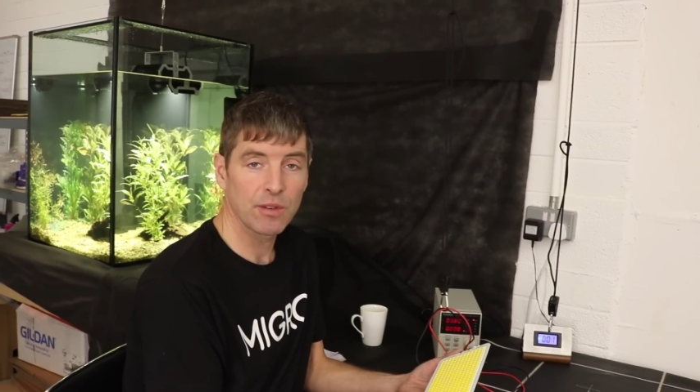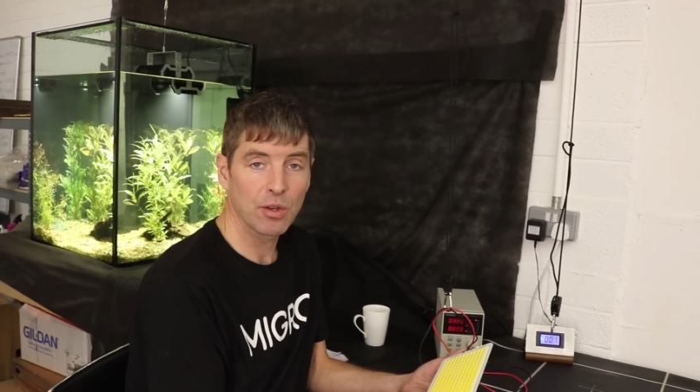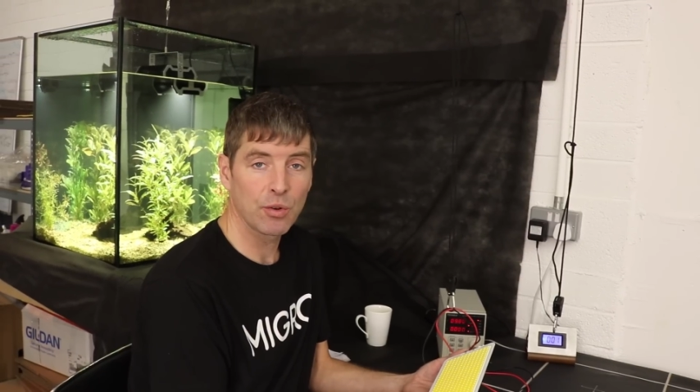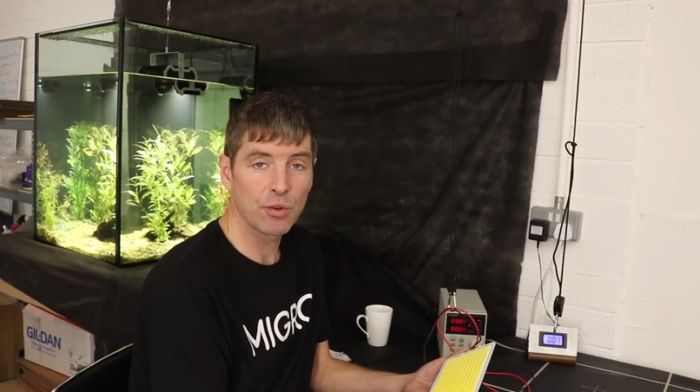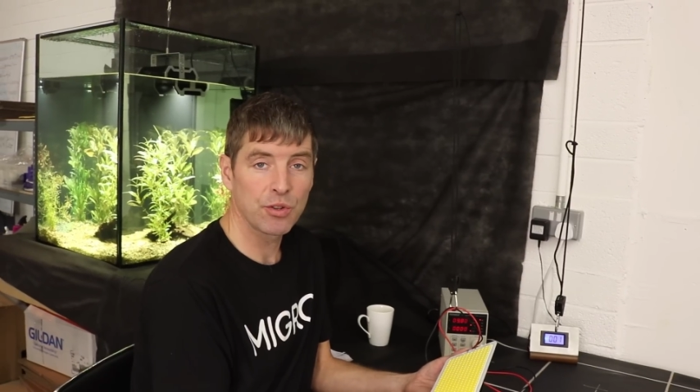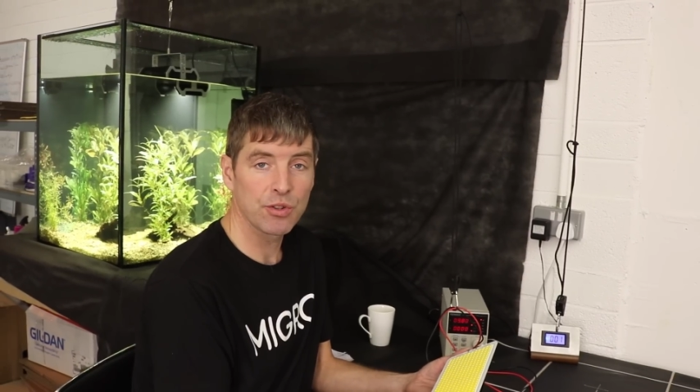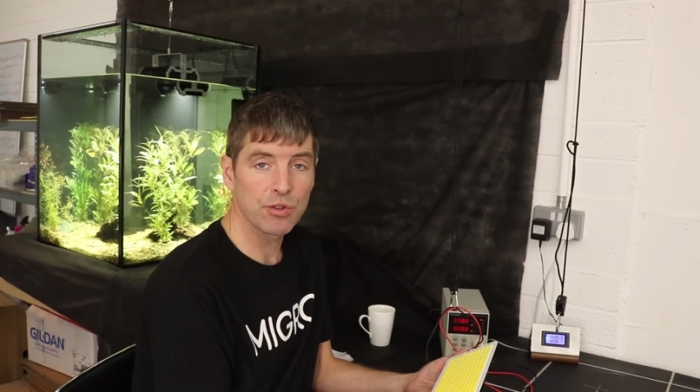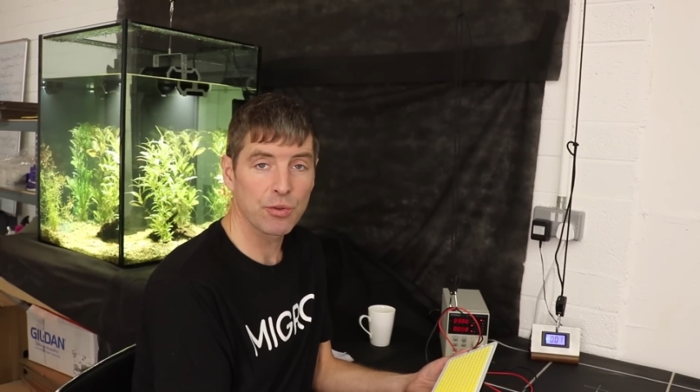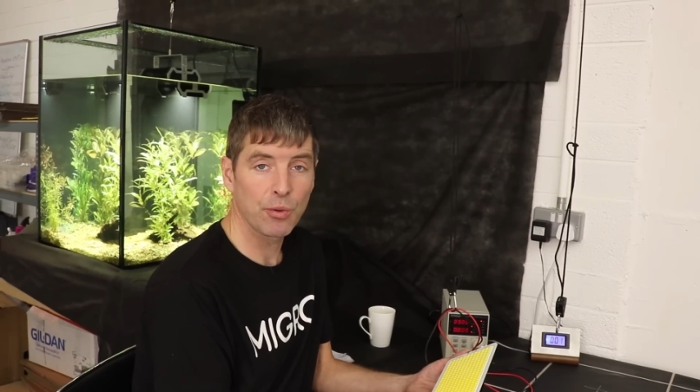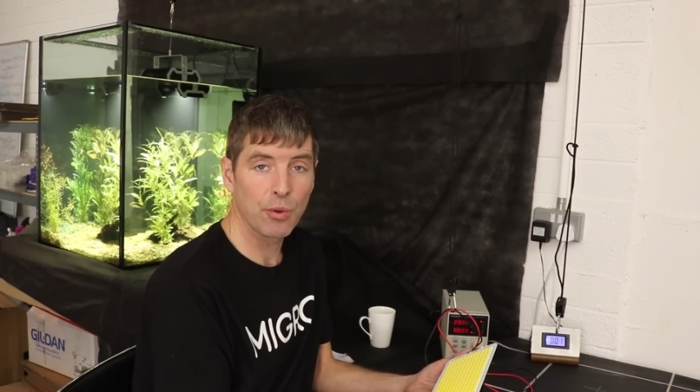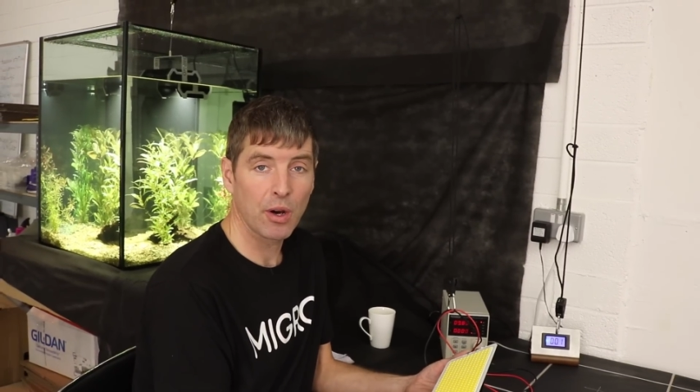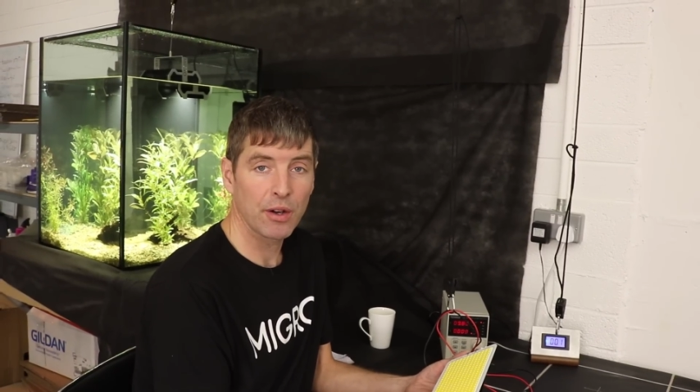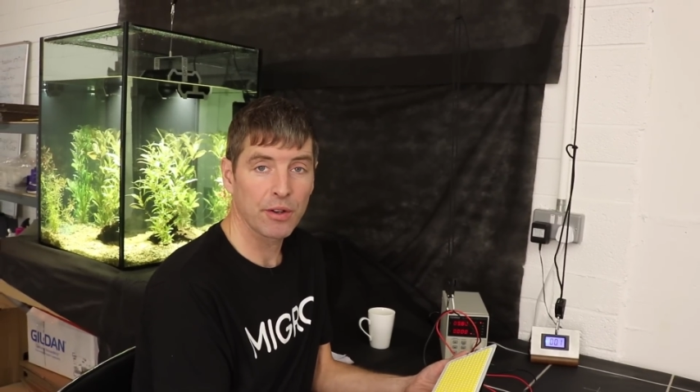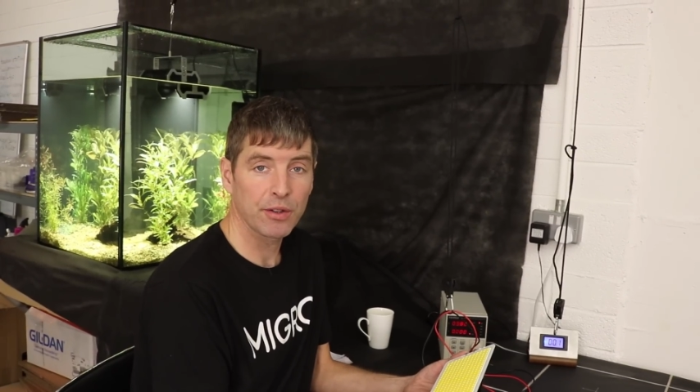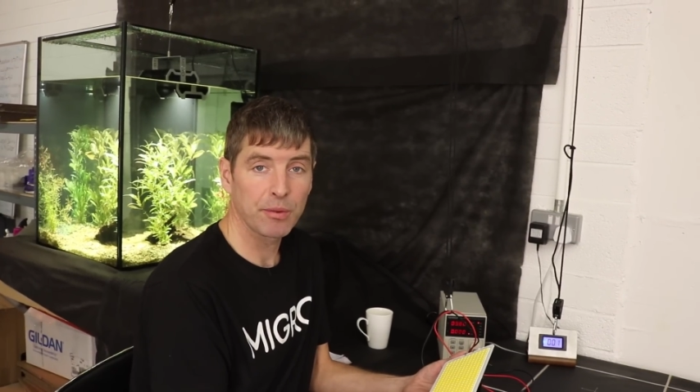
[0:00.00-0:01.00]
the one hundred
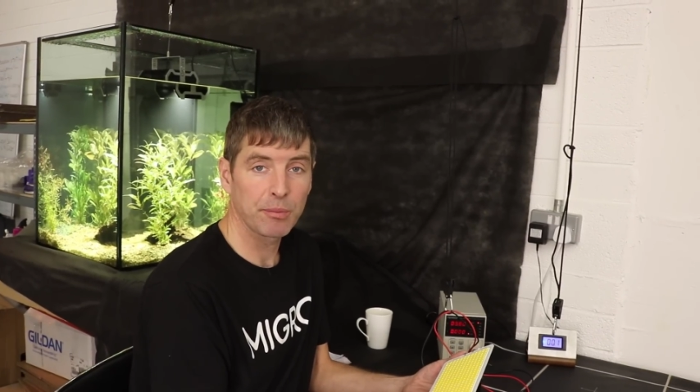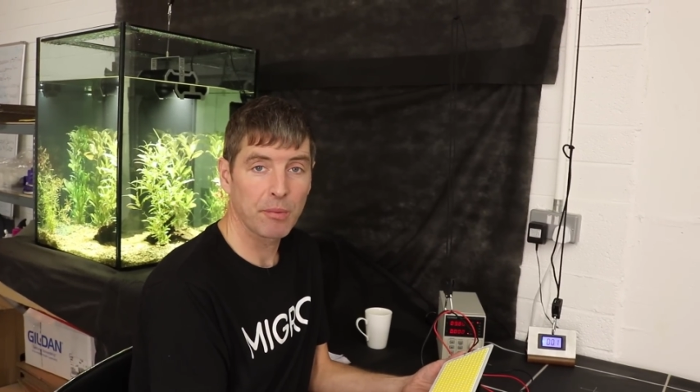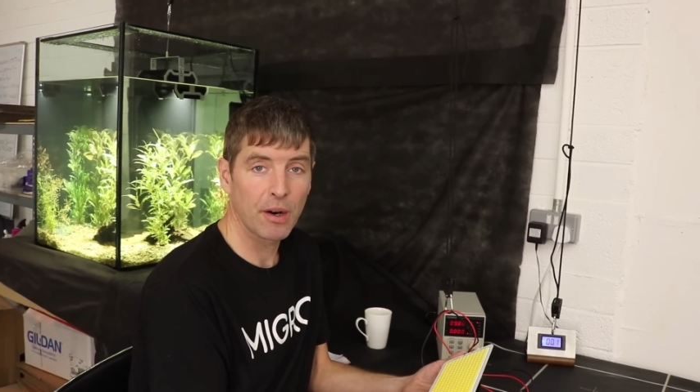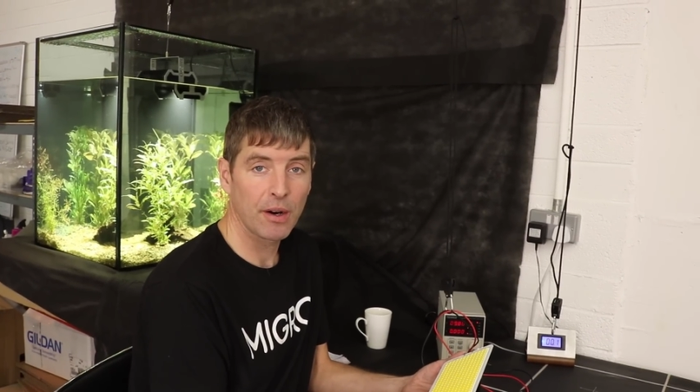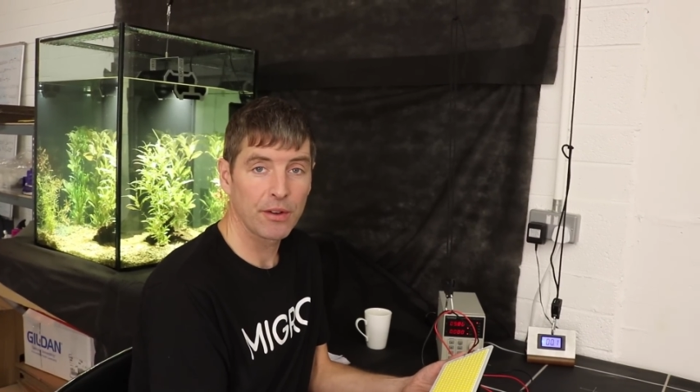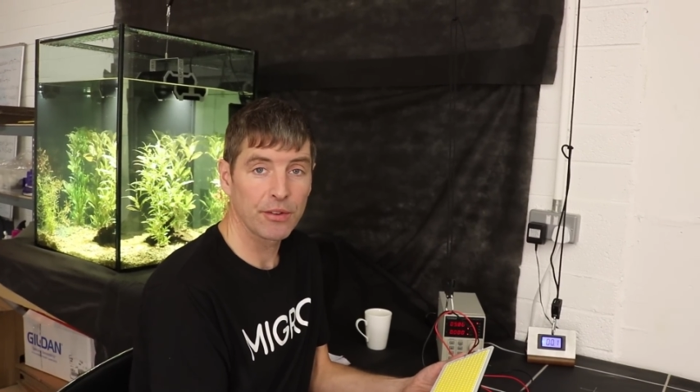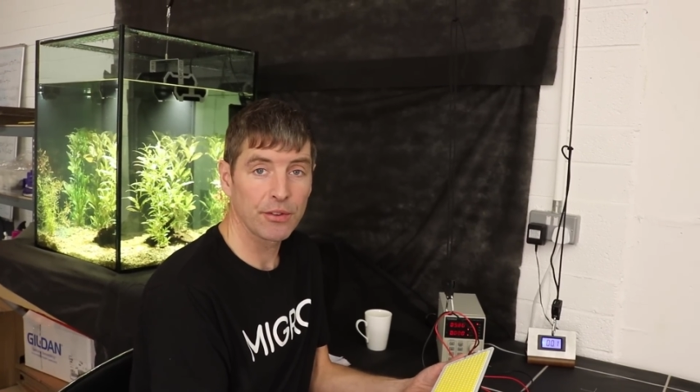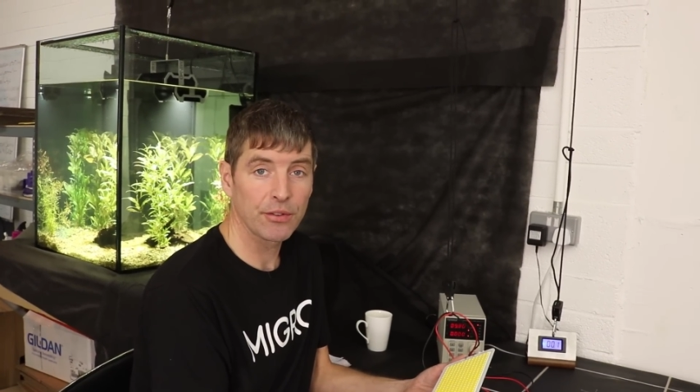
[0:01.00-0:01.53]
watt Mars